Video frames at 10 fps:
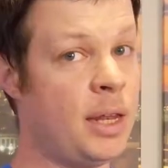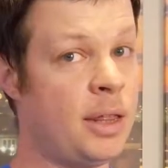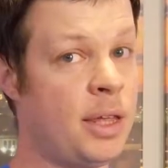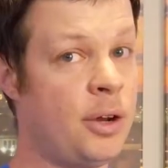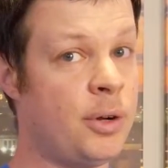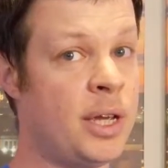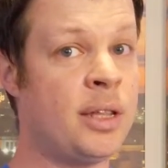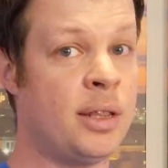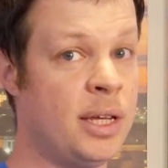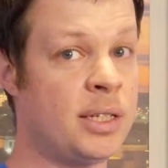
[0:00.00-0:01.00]
In
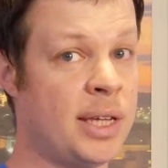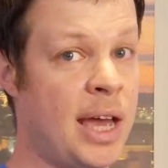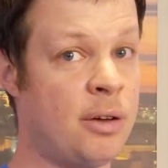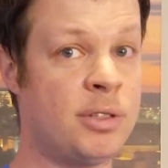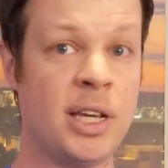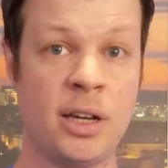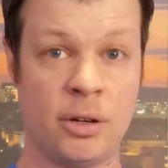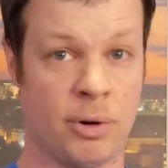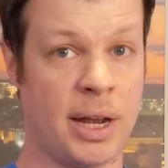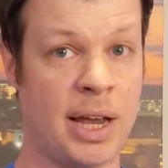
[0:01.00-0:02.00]
theory, this sounds like a
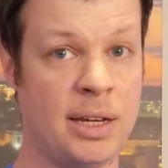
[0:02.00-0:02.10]
great